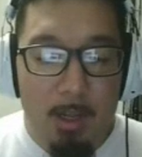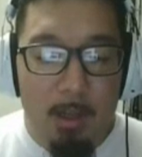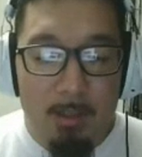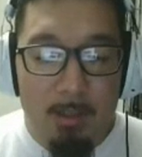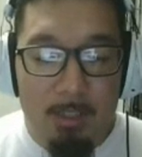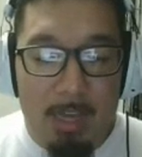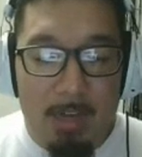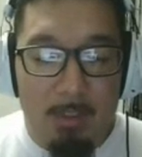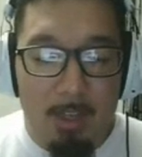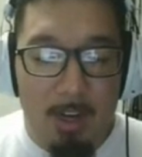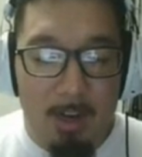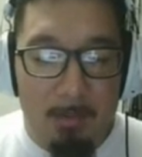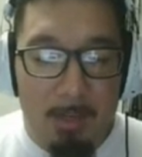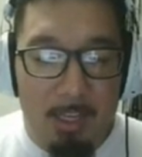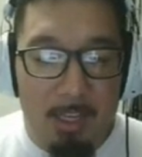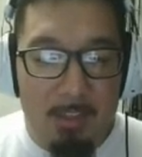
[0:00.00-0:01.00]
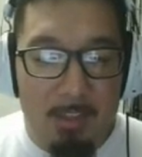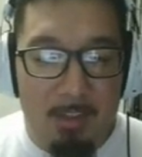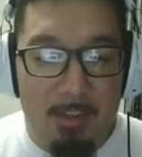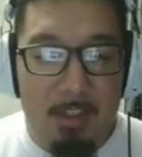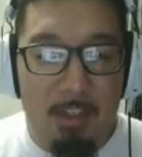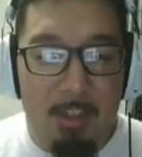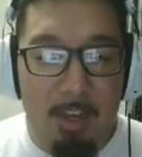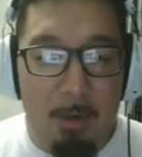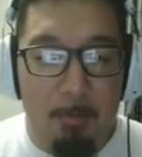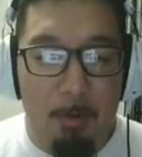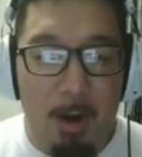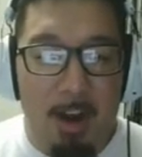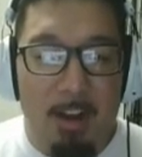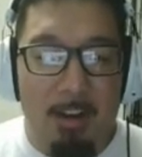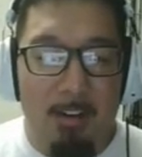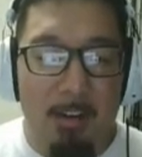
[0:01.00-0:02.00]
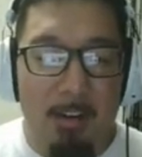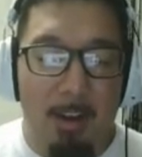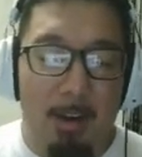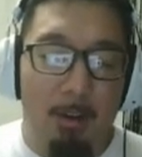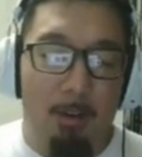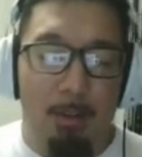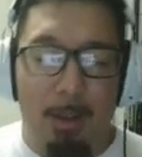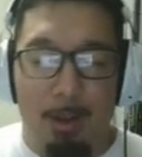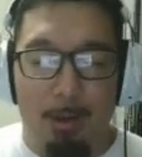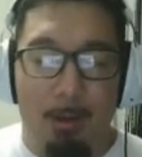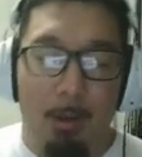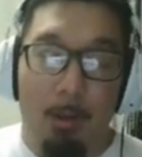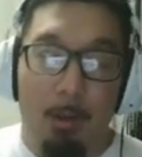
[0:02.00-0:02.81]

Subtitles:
Zach Tom against TJ Watt. I know that